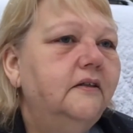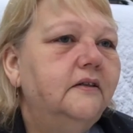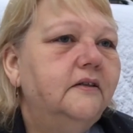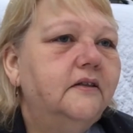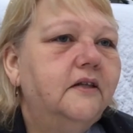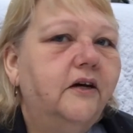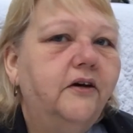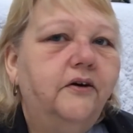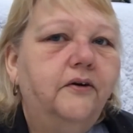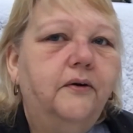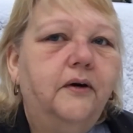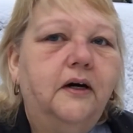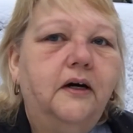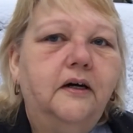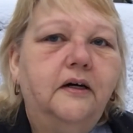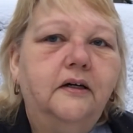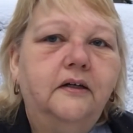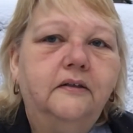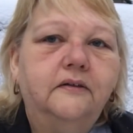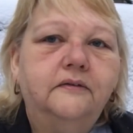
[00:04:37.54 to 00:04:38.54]

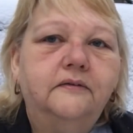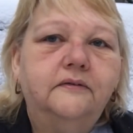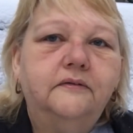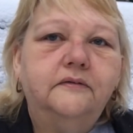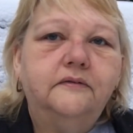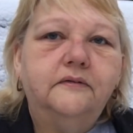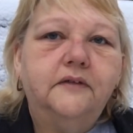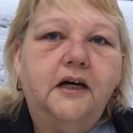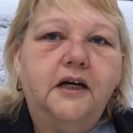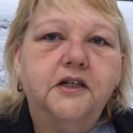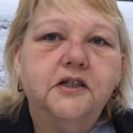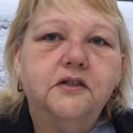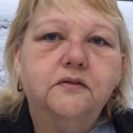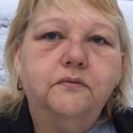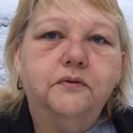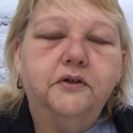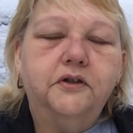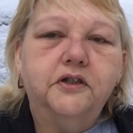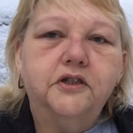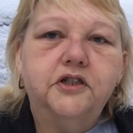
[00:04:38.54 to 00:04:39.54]
So I just
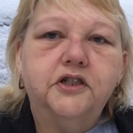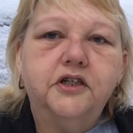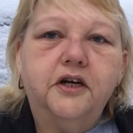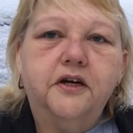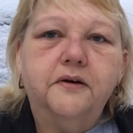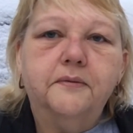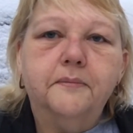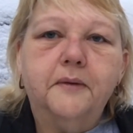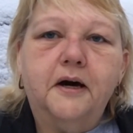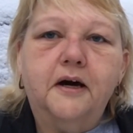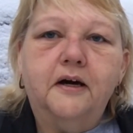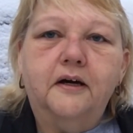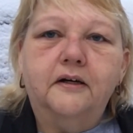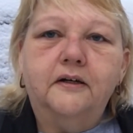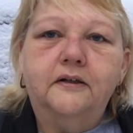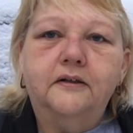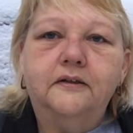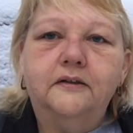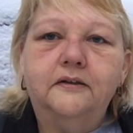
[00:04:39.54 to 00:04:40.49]
wanted to share my